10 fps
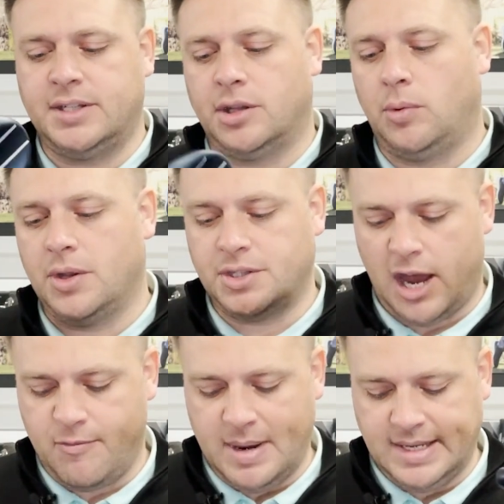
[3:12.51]
So the ones
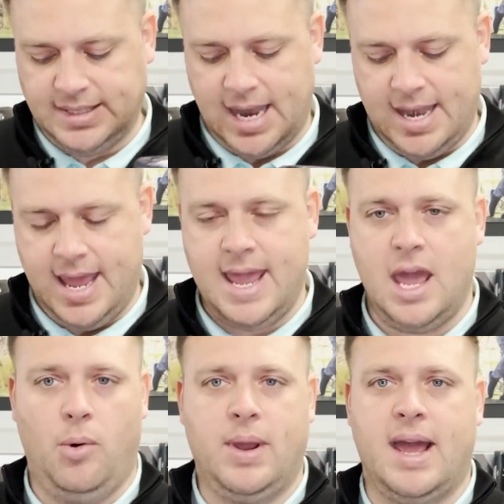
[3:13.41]
I've been sent
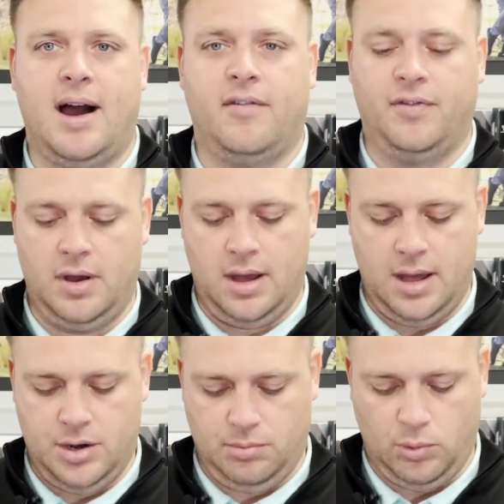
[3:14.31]
here, we have
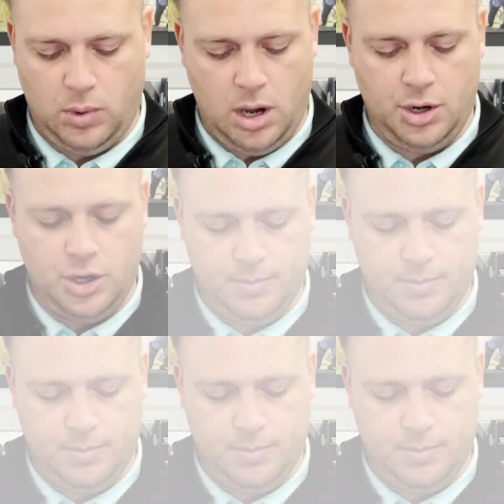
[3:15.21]
uh, number one,